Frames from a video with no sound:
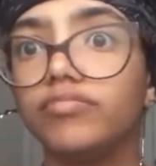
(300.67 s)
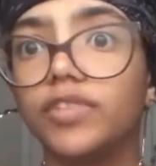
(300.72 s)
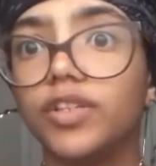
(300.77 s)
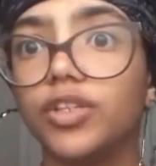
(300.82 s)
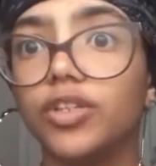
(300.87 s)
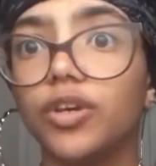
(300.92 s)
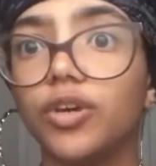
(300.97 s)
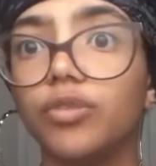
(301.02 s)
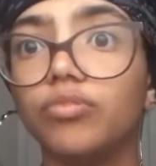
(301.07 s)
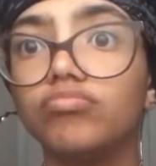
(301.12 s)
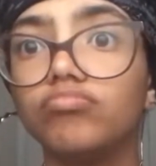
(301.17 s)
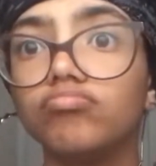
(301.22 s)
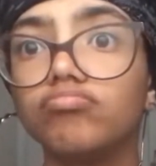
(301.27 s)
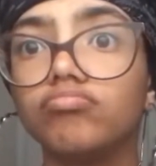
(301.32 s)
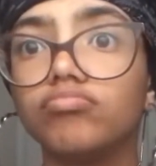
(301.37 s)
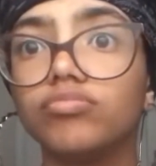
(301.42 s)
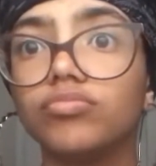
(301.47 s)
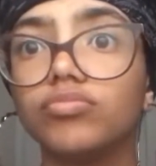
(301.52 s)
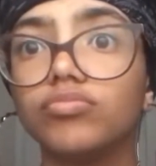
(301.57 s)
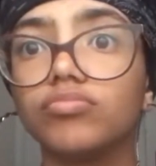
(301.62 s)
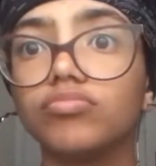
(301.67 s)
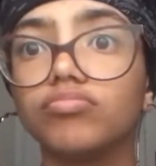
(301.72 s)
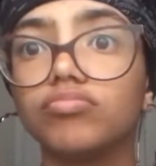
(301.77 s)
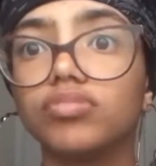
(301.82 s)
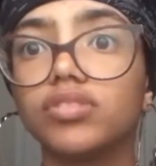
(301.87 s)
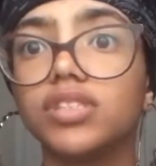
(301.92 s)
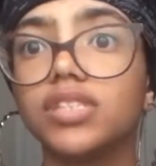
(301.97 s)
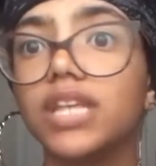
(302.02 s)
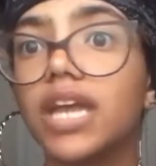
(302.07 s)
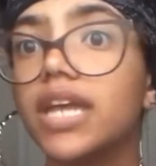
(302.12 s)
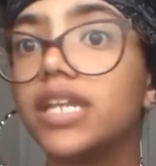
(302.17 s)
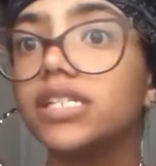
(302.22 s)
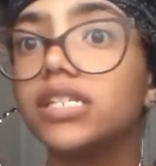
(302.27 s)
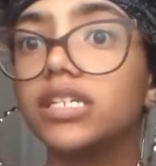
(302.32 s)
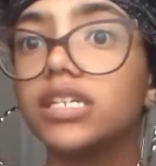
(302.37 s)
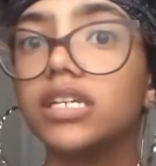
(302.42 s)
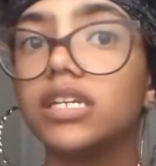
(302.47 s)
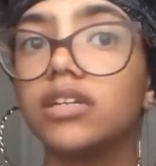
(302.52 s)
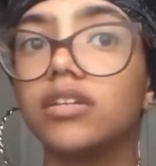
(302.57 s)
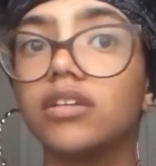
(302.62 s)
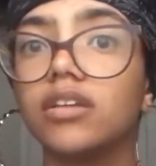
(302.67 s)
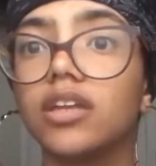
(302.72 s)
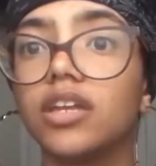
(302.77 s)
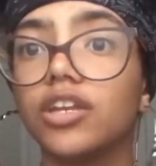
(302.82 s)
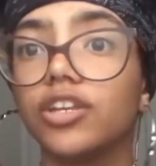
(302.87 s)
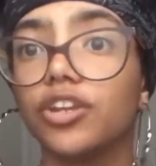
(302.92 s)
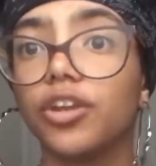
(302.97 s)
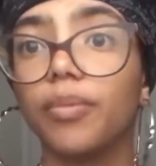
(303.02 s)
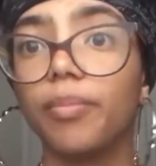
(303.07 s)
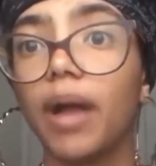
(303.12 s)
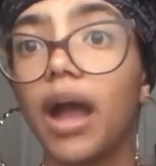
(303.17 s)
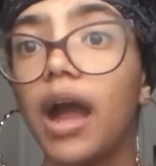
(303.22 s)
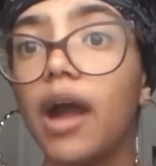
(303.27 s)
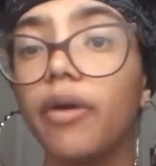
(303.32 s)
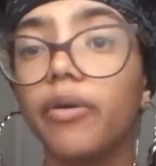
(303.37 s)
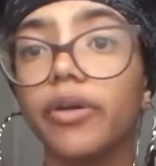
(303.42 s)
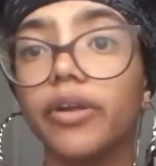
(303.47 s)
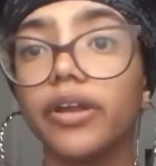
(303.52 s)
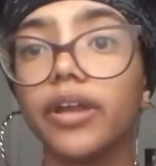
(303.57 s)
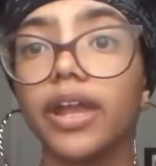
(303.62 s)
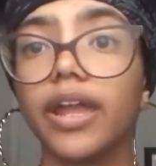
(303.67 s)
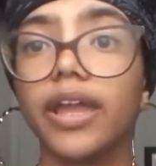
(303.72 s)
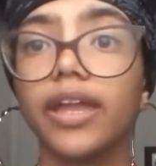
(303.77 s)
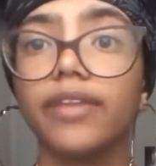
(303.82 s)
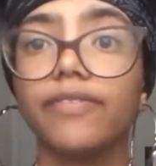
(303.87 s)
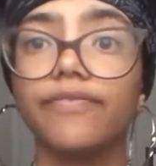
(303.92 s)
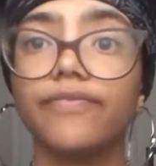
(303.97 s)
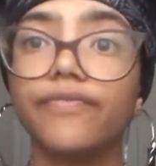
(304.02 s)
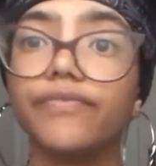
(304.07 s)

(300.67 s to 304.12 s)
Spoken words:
you know, standing in your power and